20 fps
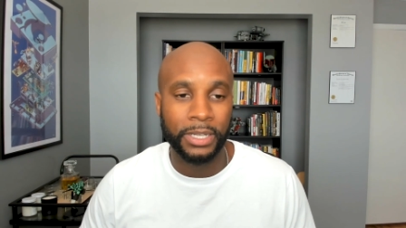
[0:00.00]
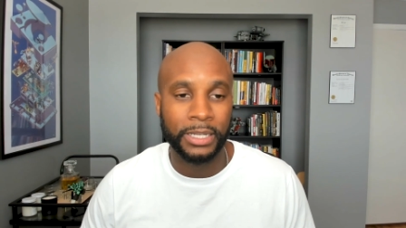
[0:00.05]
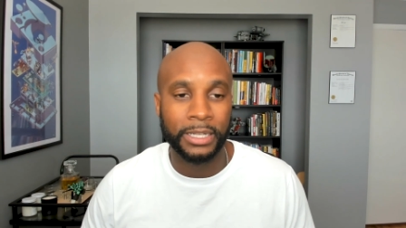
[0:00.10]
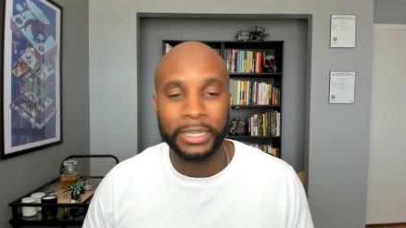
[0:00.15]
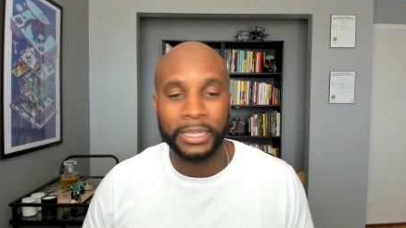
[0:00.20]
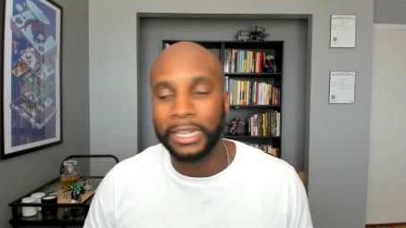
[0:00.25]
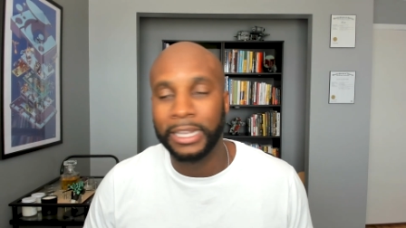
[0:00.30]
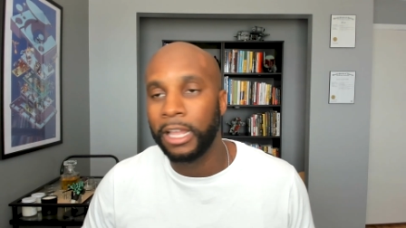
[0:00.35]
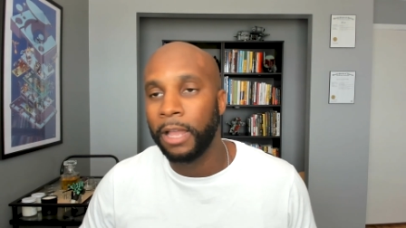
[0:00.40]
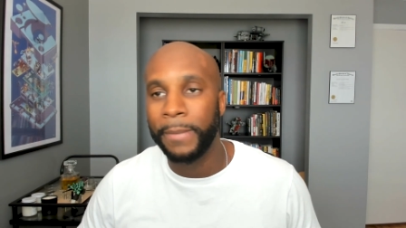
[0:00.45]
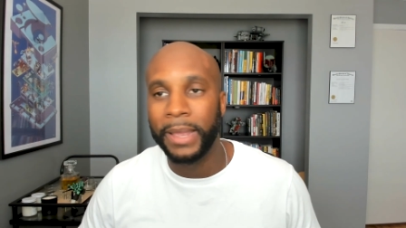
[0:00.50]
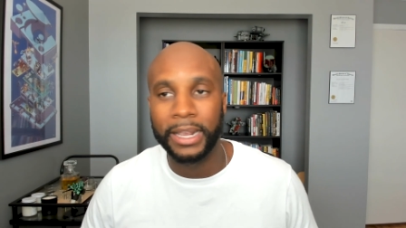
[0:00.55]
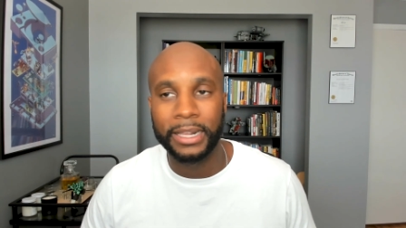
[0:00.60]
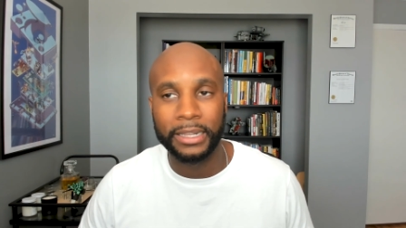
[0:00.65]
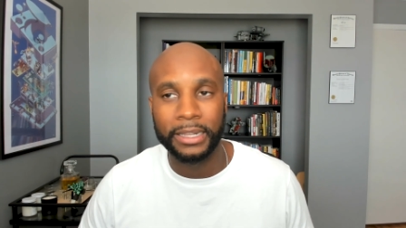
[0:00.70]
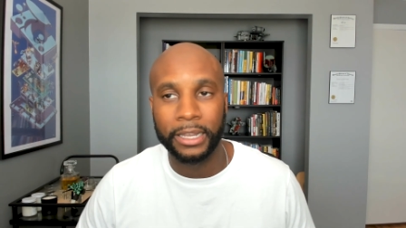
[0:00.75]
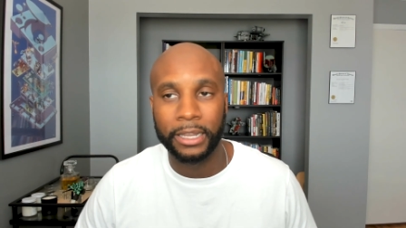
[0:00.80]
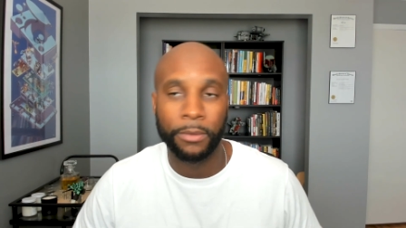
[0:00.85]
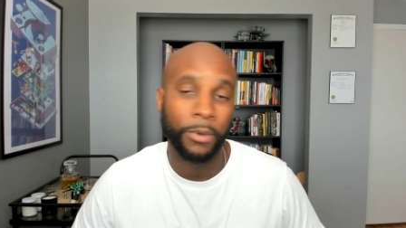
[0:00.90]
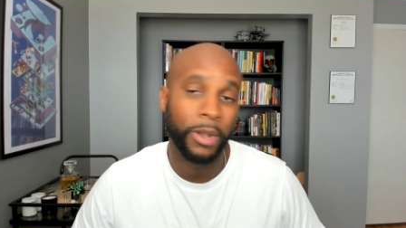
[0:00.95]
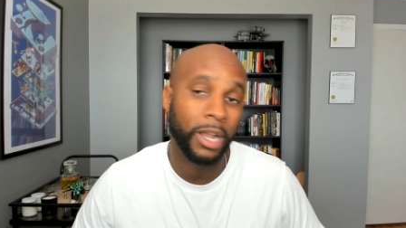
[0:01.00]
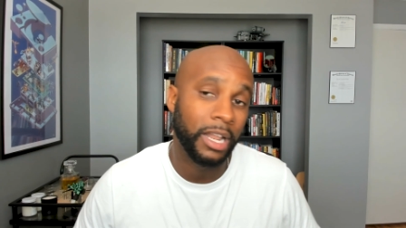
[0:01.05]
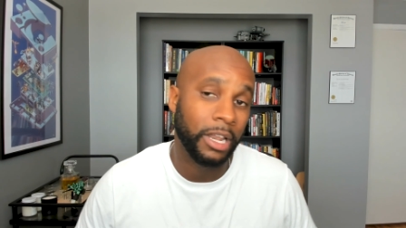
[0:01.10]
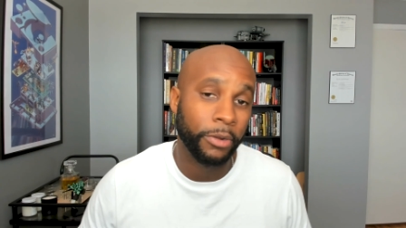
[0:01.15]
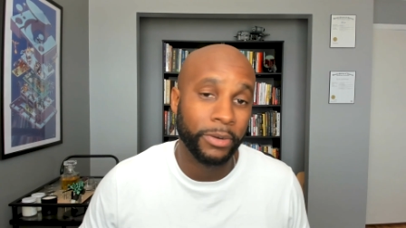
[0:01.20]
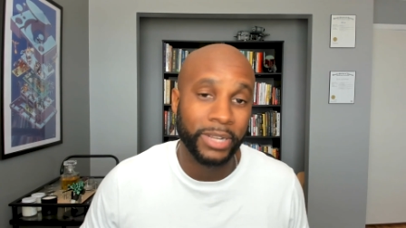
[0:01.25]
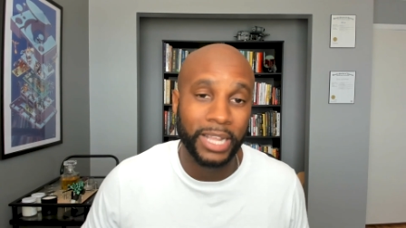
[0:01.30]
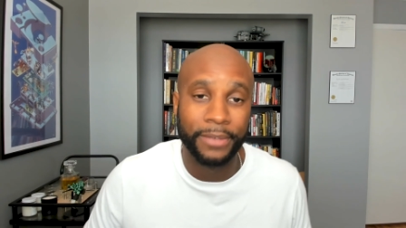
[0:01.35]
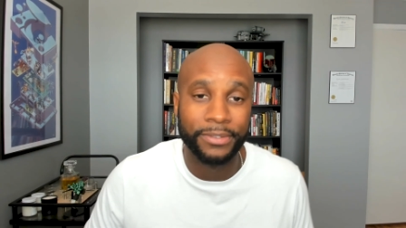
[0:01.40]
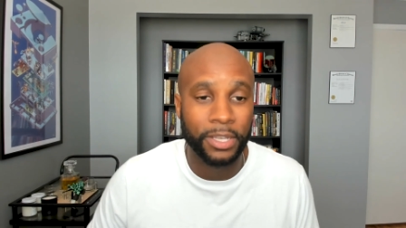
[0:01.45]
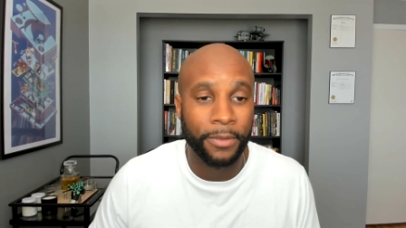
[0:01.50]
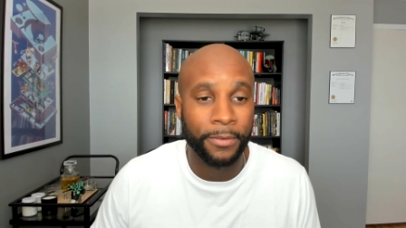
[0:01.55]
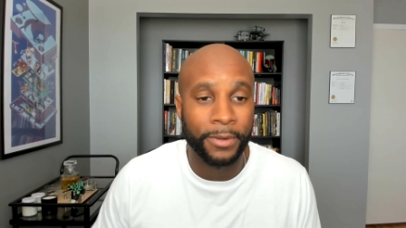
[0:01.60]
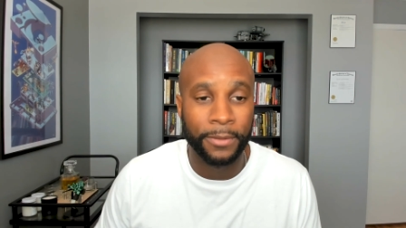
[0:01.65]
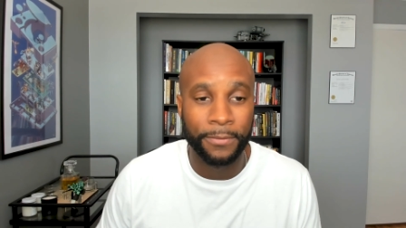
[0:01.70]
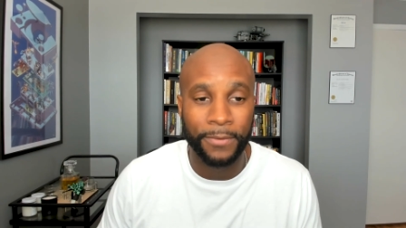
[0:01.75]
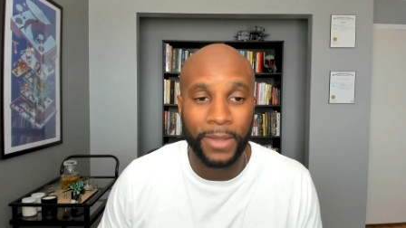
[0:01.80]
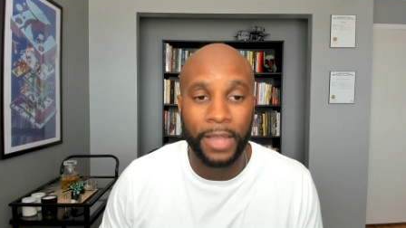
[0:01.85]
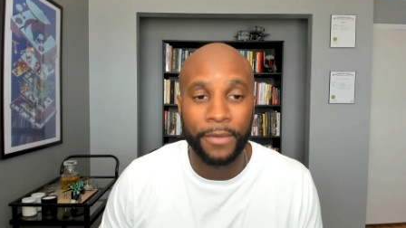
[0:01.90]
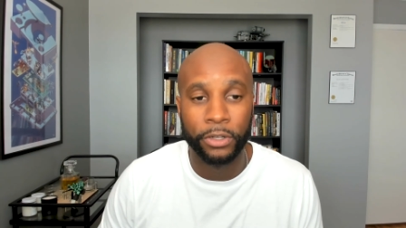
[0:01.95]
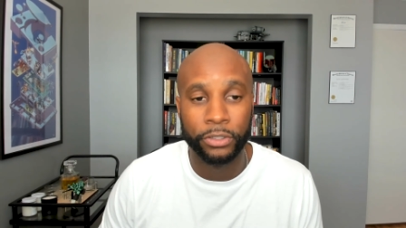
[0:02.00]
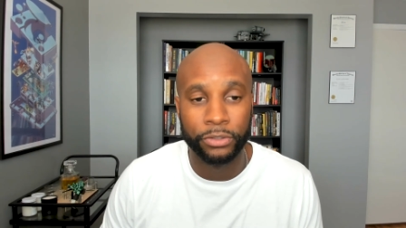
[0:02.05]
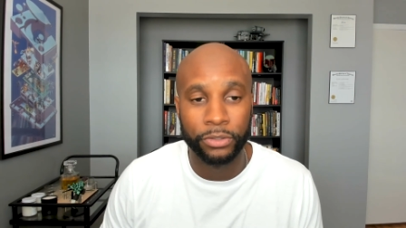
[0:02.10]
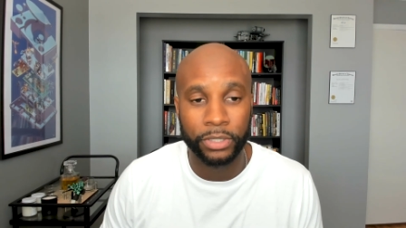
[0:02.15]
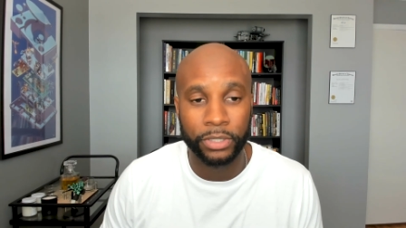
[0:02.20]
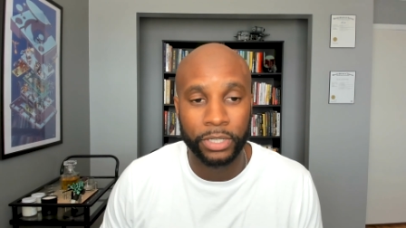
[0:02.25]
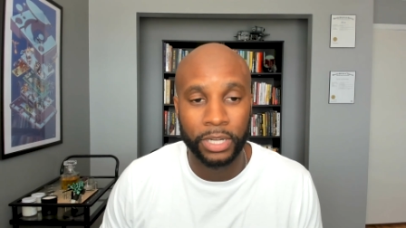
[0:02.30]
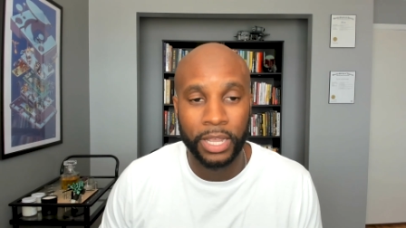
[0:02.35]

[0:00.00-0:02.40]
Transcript: And they come back and like, well, I only have 7,500.